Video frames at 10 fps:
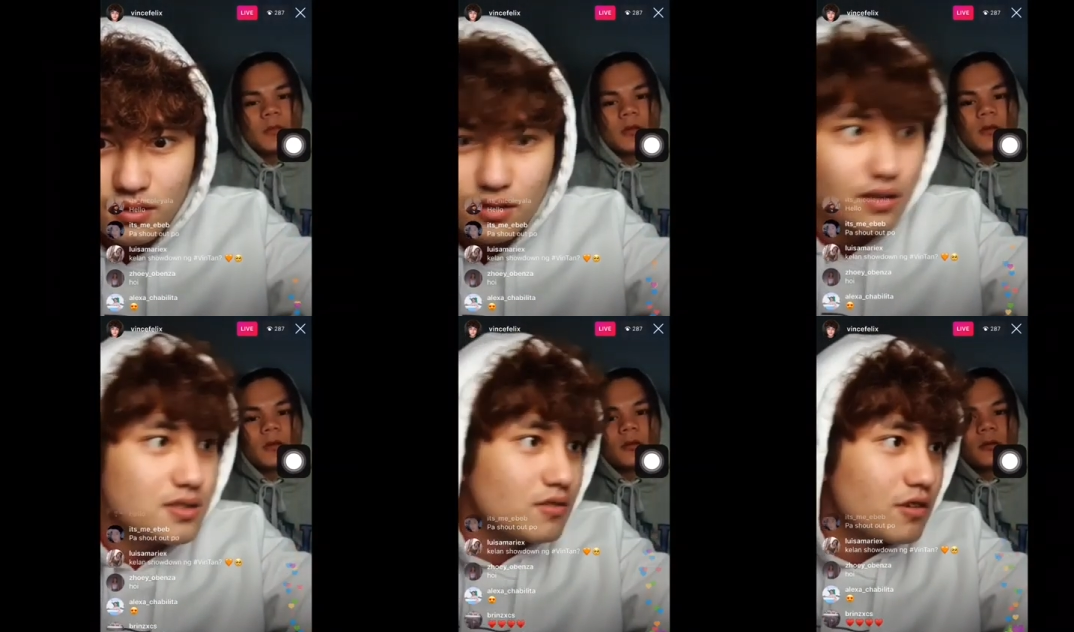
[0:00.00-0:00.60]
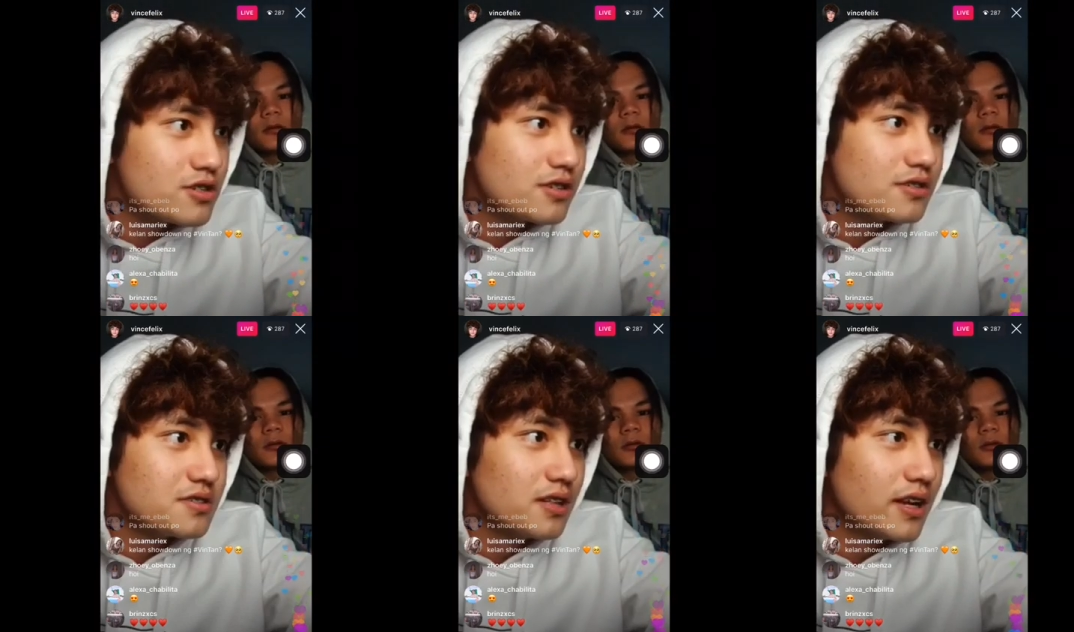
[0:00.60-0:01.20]
Speaker 1: Yeah, ask
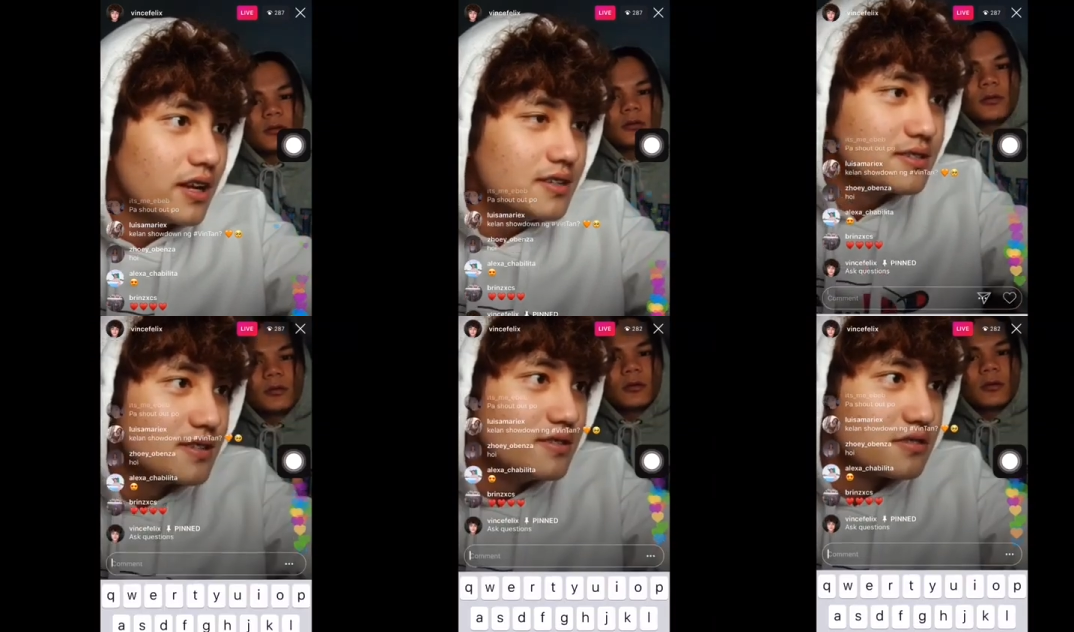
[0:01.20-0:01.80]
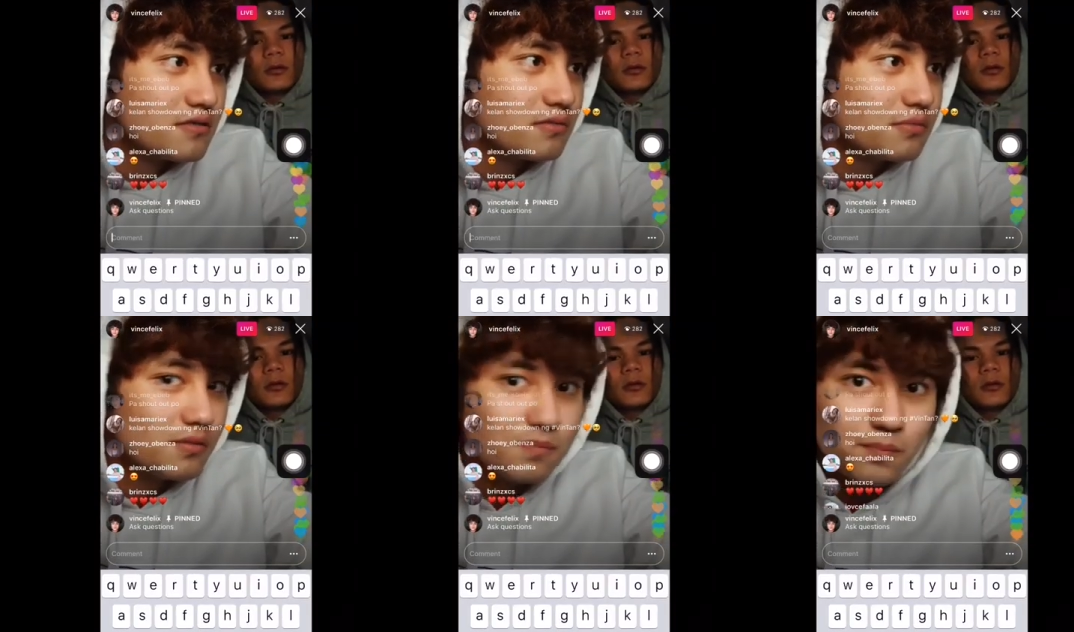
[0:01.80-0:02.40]
questions, ladies and
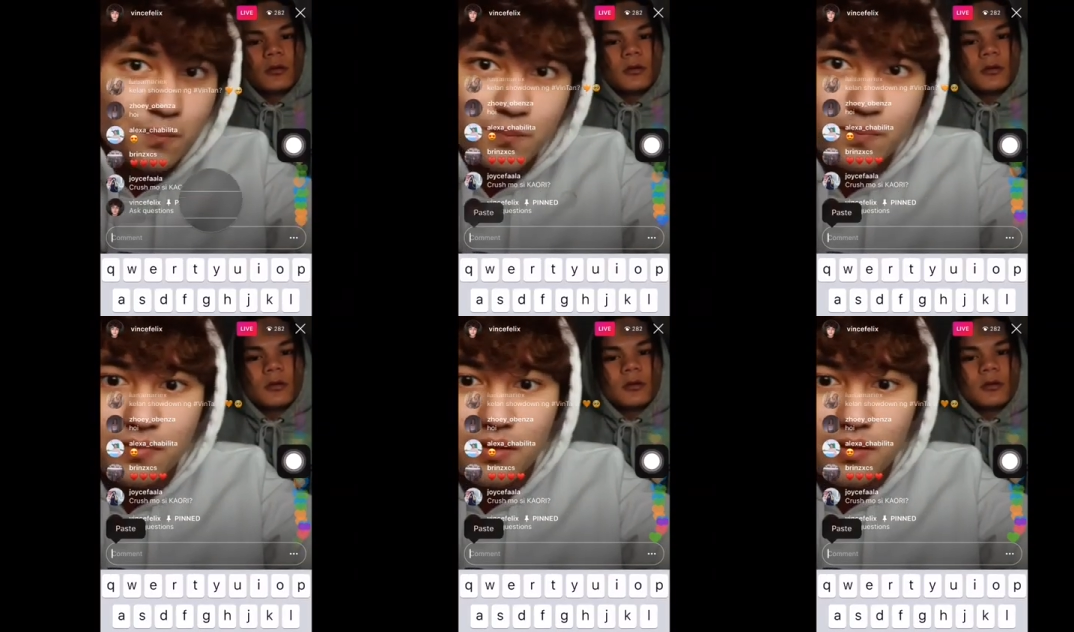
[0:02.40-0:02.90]
gentlemen.